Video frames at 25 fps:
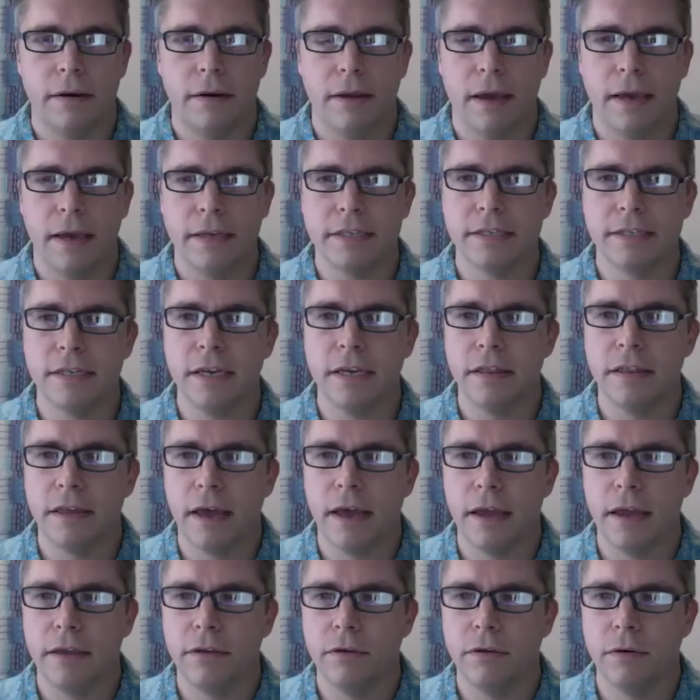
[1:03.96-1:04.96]
I see
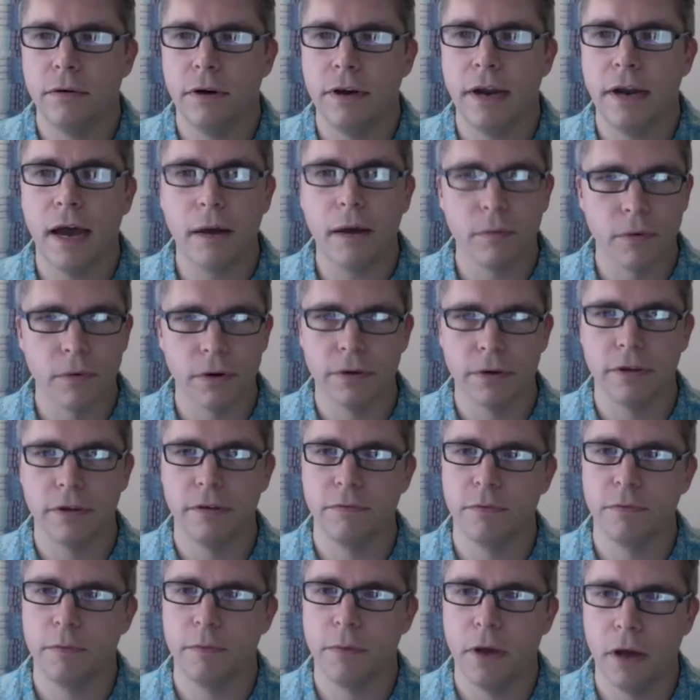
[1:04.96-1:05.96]
that you are not working
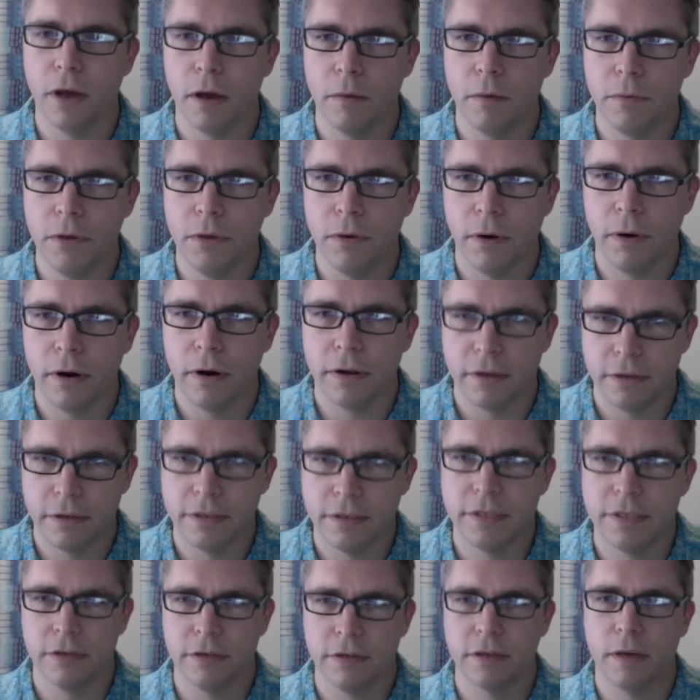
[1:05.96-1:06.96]
from home. You are
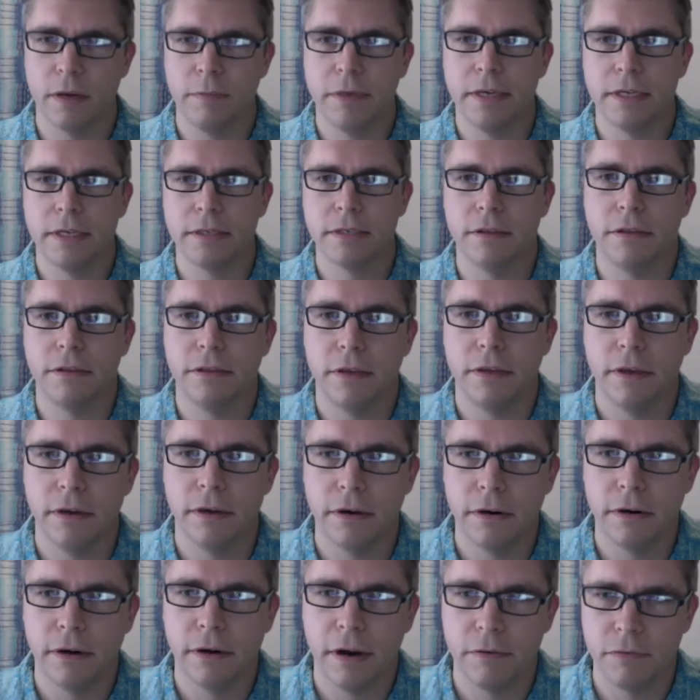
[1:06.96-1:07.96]
still coming into the
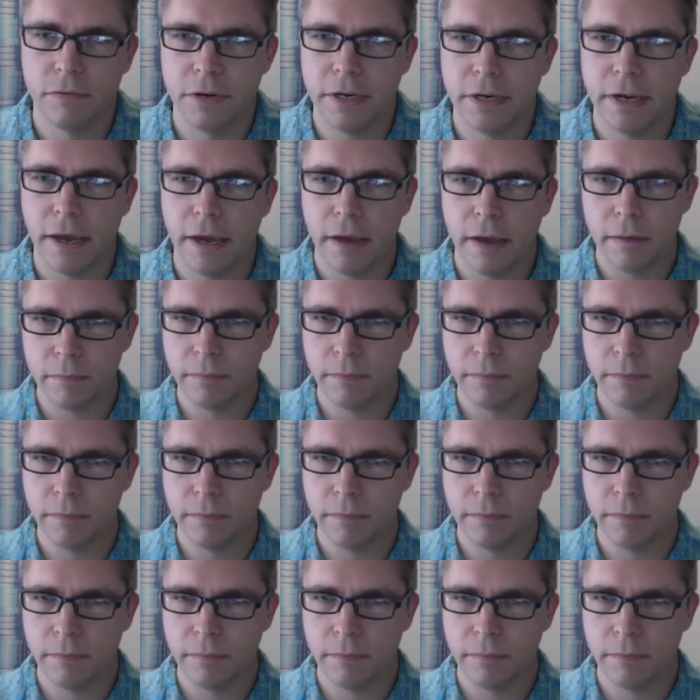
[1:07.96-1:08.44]
theater every day?